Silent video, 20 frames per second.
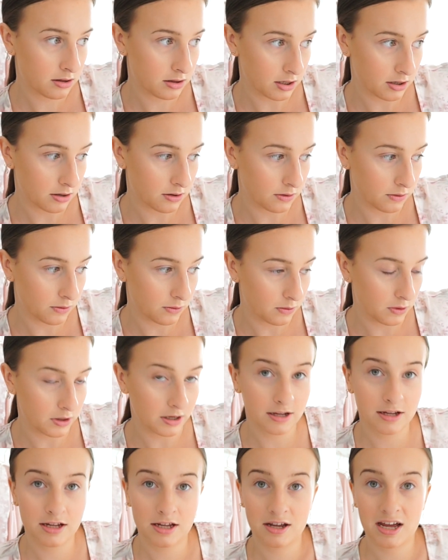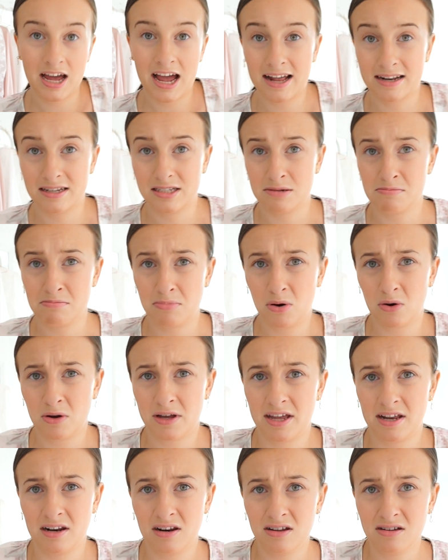the whole hand in
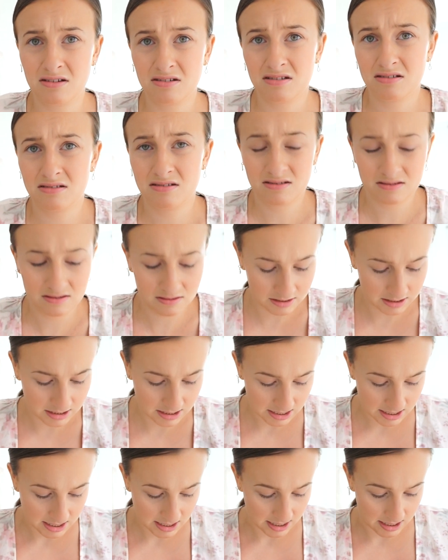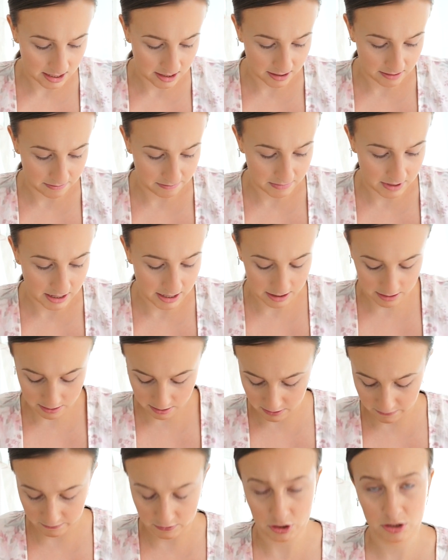pocket look. It
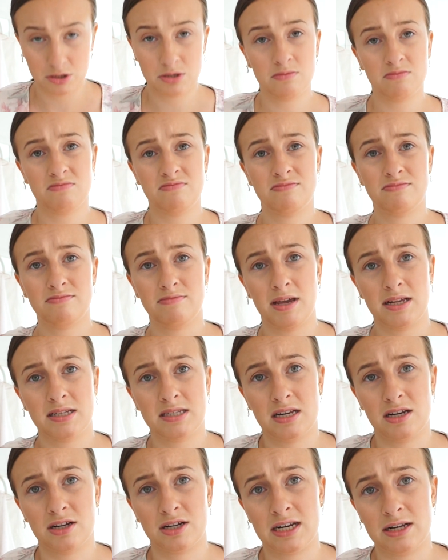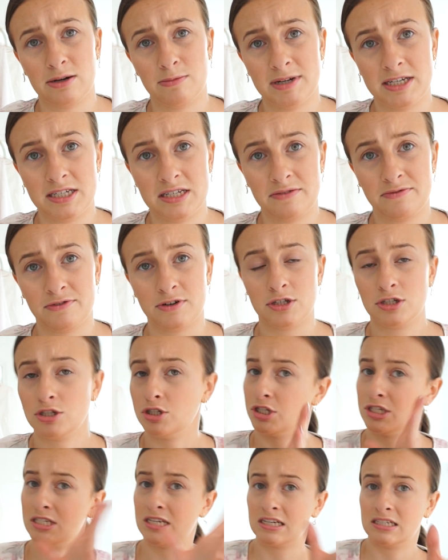kind of just makes it look a little bit different to
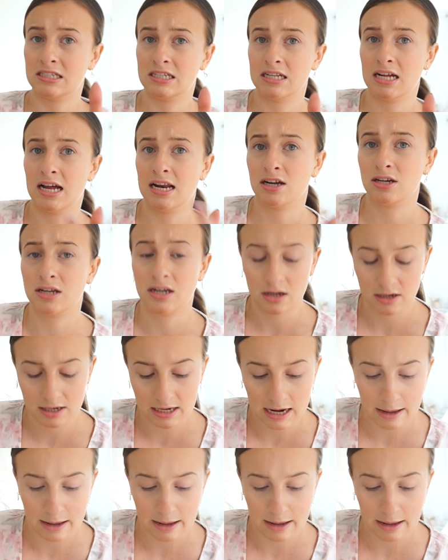just standing there looking like a